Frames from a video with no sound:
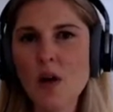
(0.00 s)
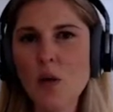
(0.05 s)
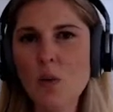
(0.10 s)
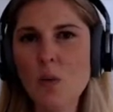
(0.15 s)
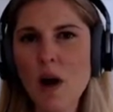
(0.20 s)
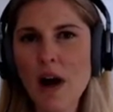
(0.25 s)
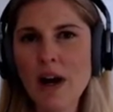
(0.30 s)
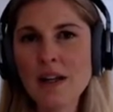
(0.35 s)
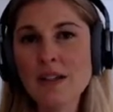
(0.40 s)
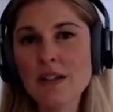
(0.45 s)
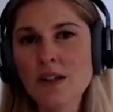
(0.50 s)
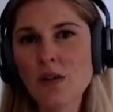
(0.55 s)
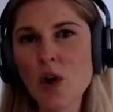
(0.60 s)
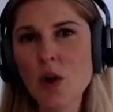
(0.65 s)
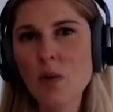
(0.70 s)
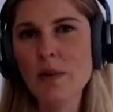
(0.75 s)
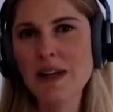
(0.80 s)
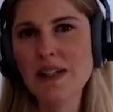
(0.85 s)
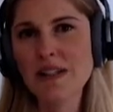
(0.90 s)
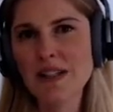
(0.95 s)
One is Grow
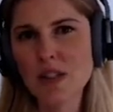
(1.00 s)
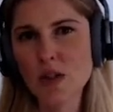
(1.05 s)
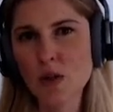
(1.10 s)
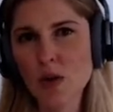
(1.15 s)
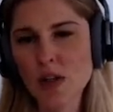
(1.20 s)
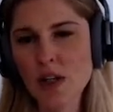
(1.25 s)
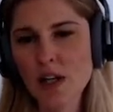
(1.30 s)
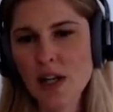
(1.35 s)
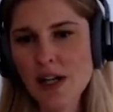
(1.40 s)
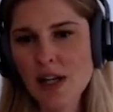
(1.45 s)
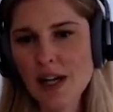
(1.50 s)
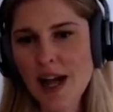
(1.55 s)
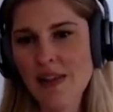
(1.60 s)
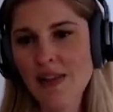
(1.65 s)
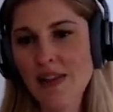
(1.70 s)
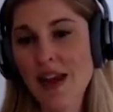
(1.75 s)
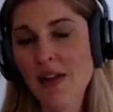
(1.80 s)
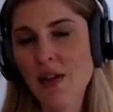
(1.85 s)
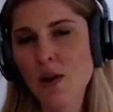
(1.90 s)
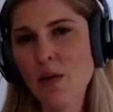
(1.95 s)
My Store,
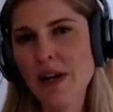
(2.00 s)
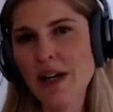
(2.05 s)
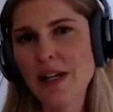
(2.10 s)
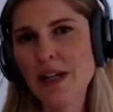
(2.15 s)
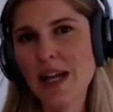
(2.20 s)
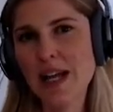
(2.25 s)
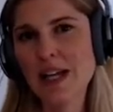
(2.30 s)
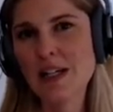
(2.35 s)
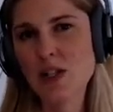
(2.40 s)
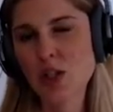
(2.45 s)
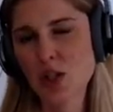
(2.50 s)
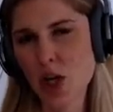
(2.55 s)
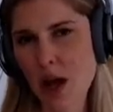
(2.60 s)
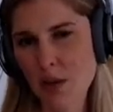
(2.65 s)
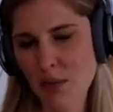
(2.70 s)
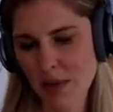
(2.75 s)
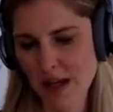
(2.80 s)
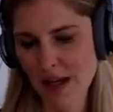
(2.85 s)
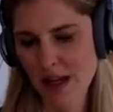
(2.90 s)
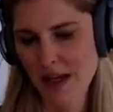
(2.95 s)
and the other one is
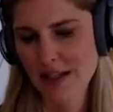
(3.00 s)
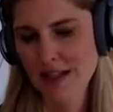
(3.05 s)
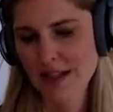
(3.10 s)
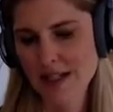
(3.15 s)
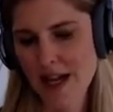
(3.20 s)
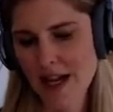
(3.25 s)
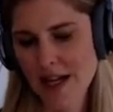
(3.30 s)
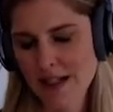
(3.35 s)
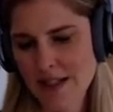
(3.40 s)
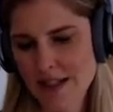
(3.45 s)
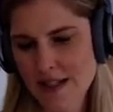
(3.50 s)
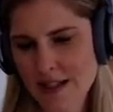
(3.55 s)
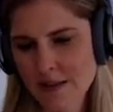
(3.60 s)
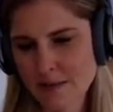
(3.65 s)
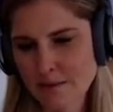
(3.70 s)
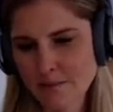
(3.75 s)
Shopping Insights.